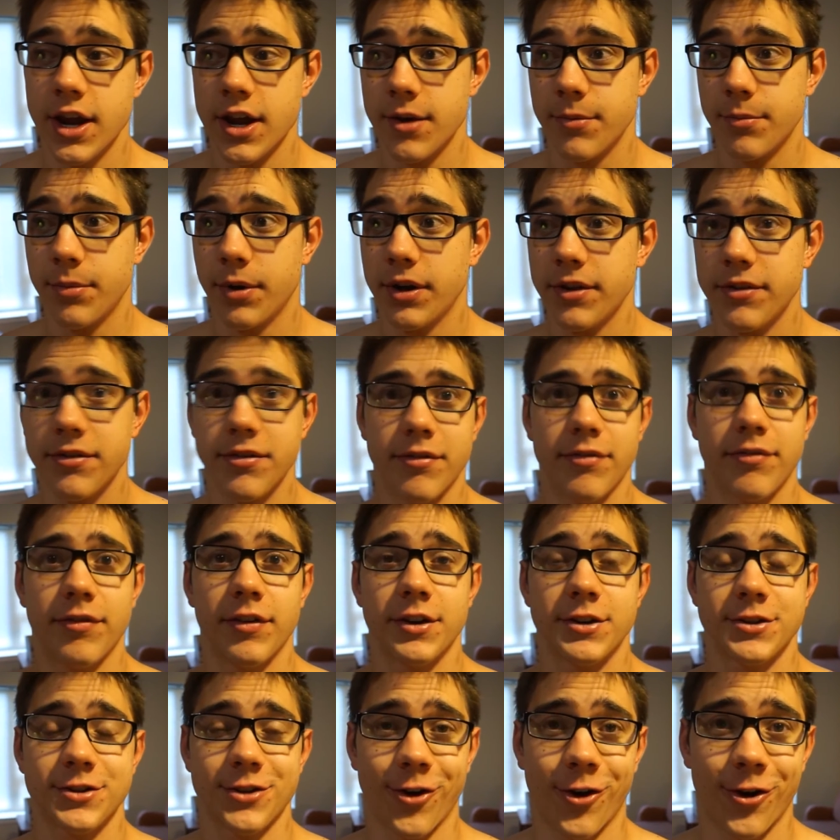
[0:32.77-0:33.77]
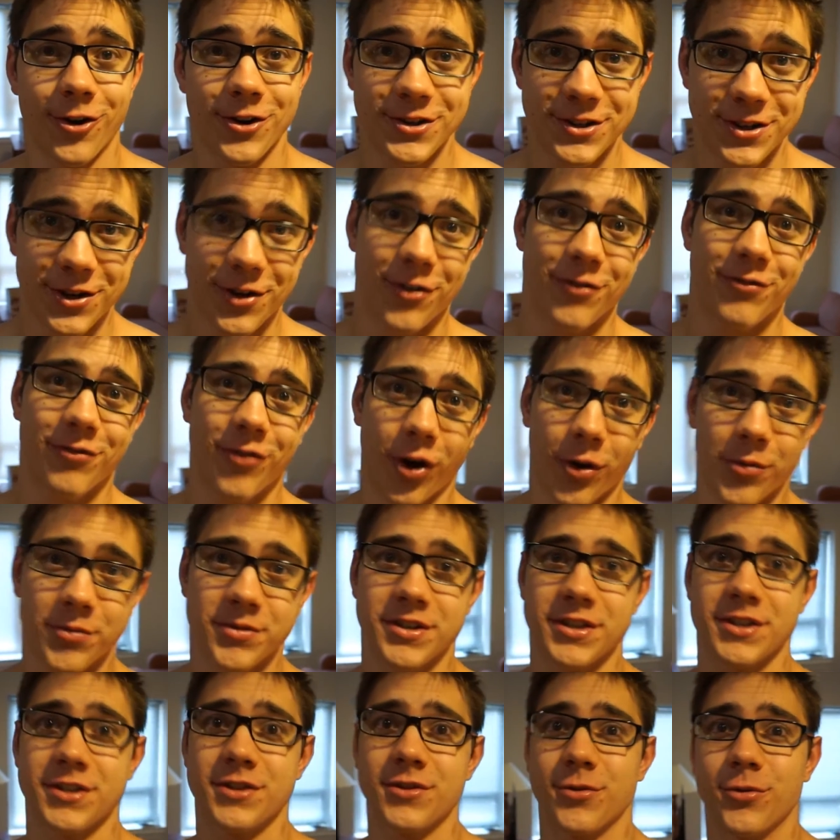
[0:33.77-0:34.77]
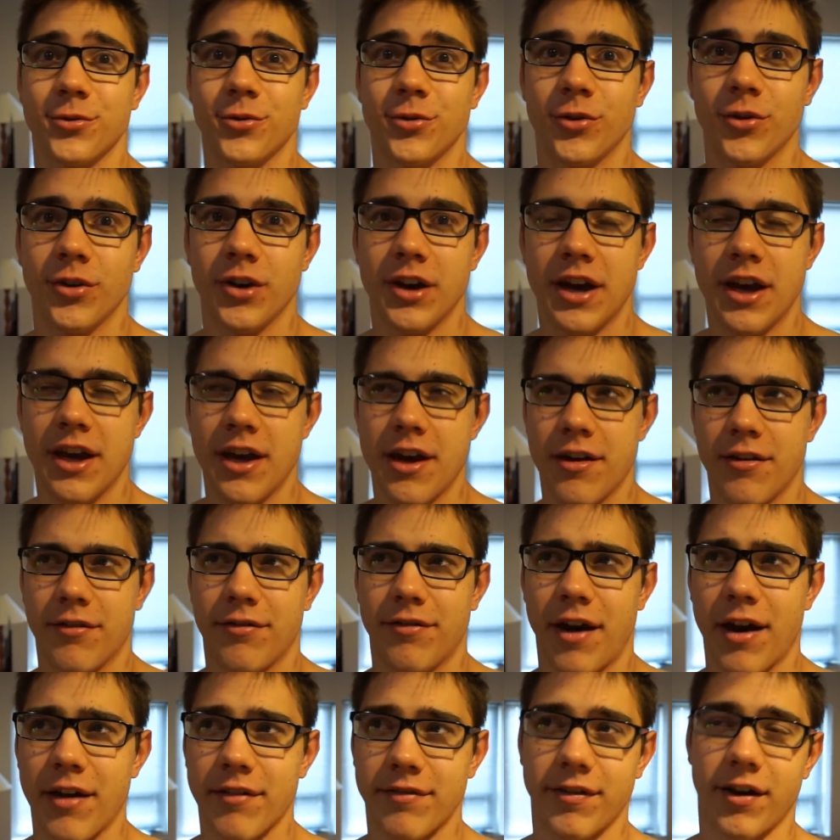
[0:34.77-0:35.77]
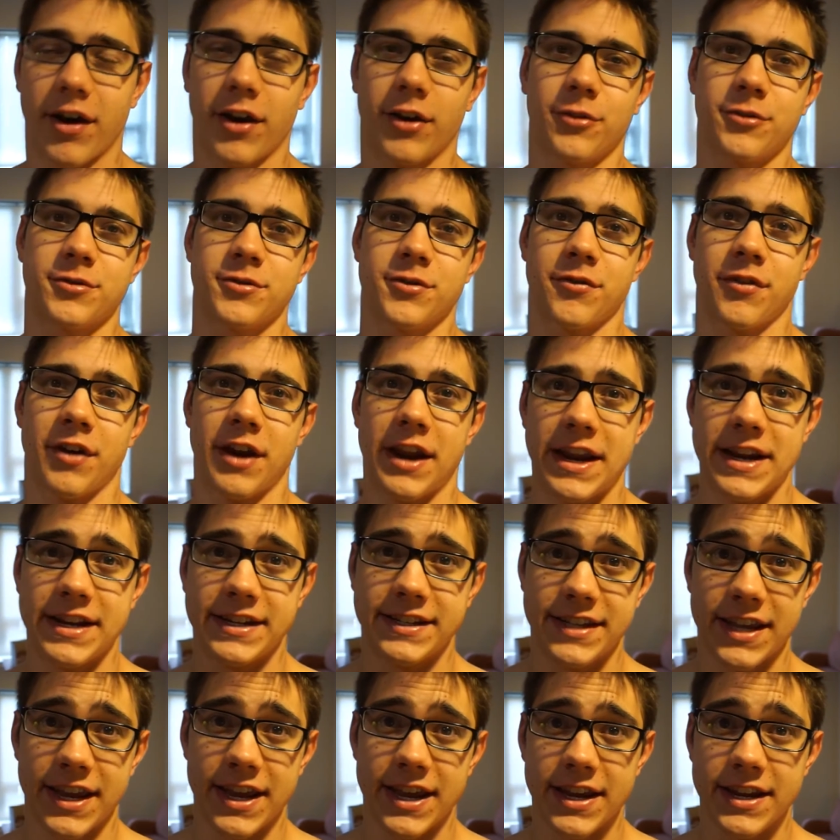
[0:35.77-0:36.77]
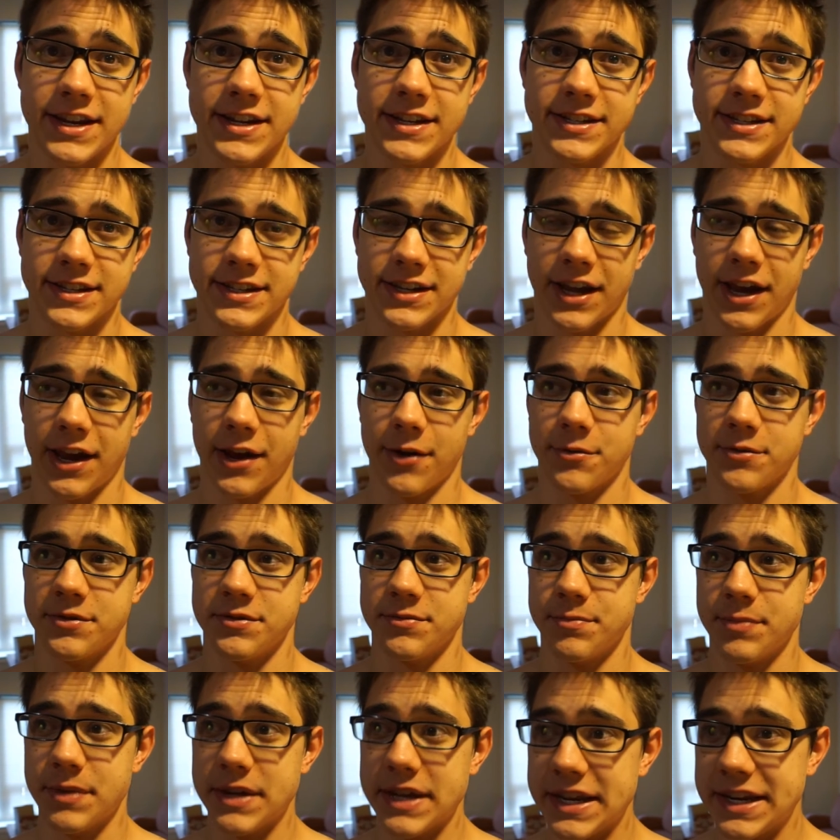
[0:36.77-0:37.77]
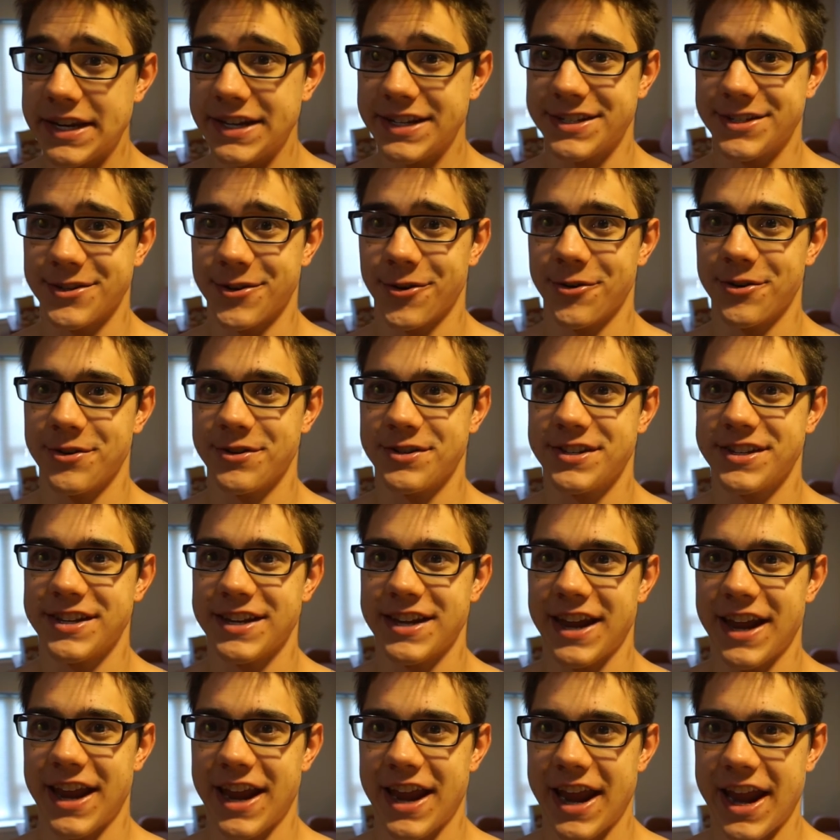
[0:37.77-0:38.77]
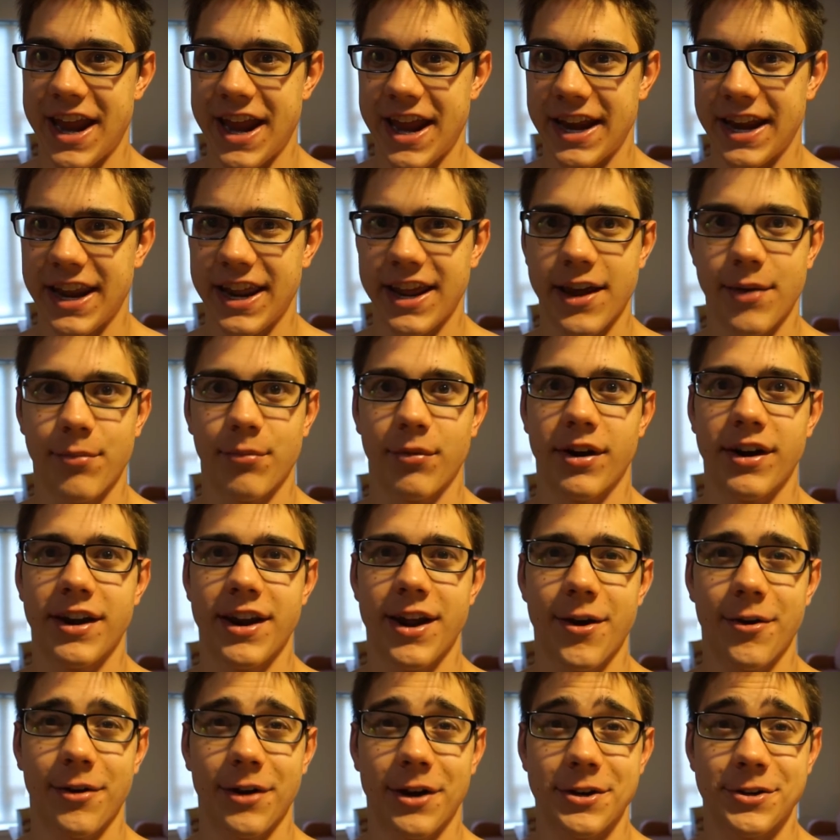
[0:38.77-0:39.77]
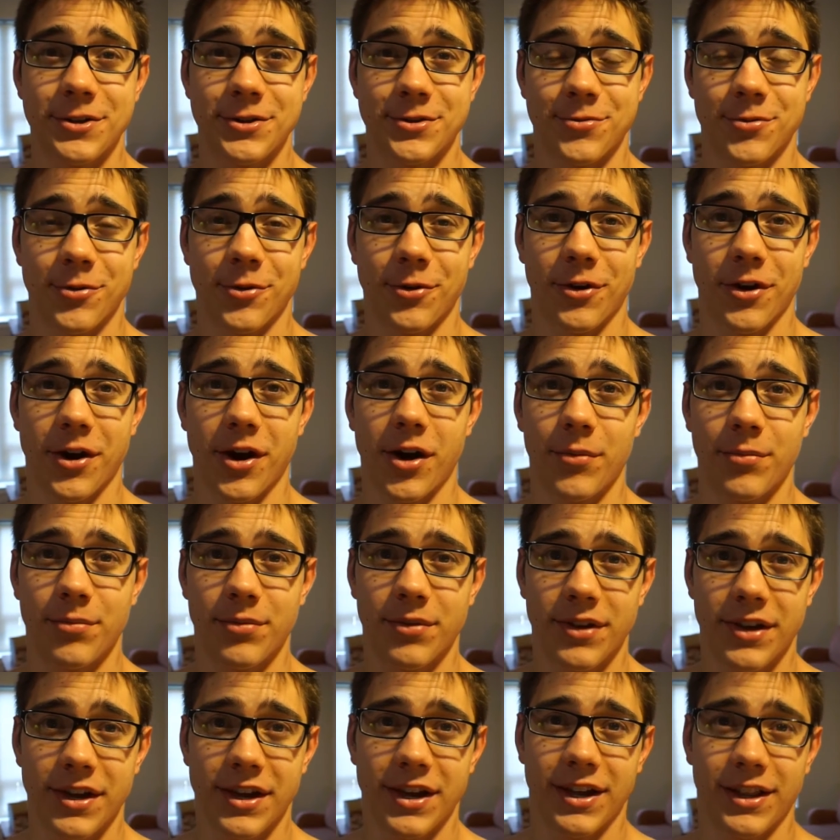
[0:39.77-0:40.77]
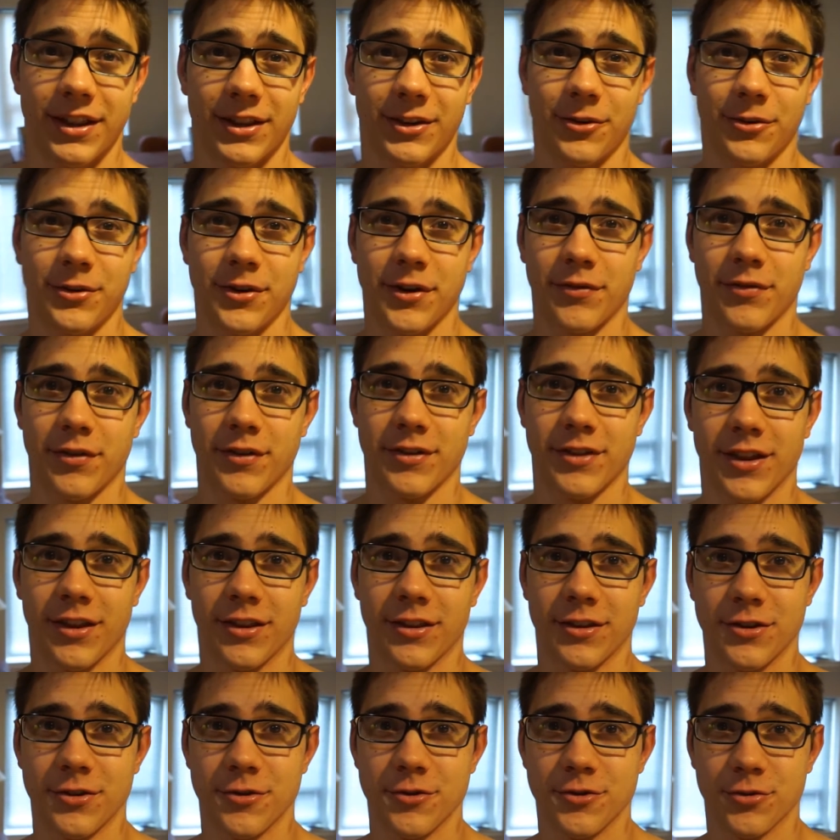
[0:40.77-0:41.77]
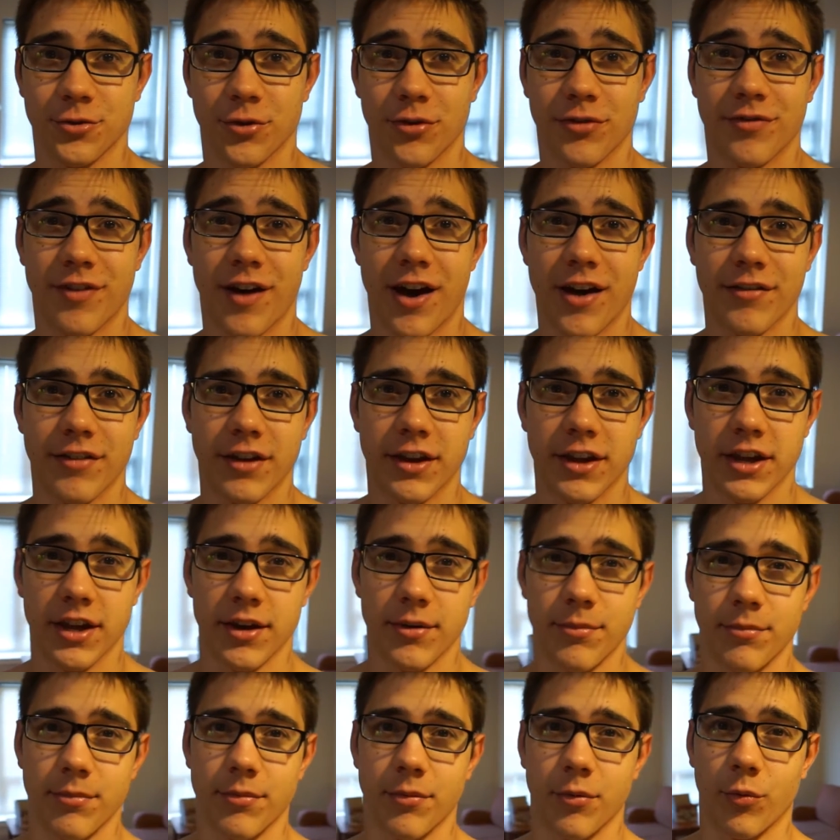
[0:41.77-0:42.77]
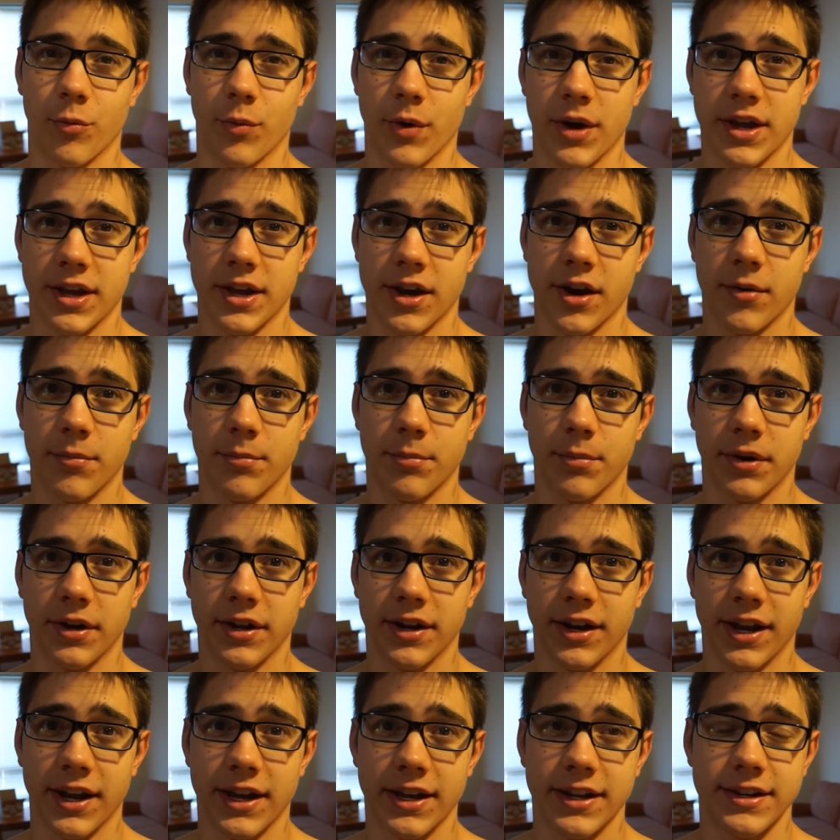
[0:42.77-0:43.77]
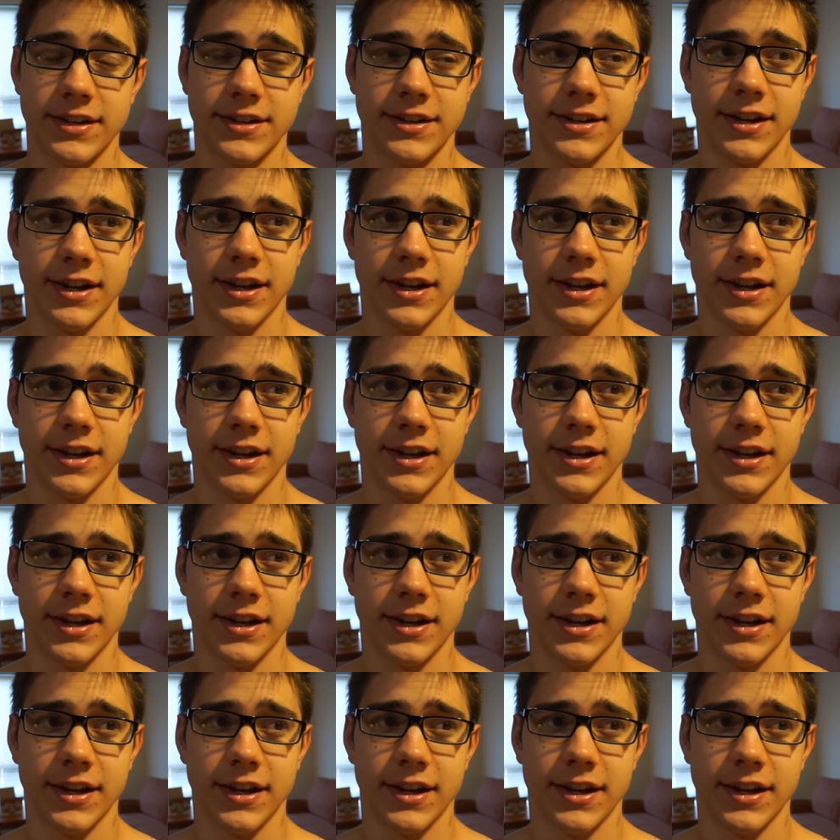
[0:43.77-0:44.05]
But finished the hardest year of pharmacy school. Five finals over eight days. I was beat, so it's 8 a.m. right now and I just woke up. A little different than the usual 5 a.m. wake up, but I had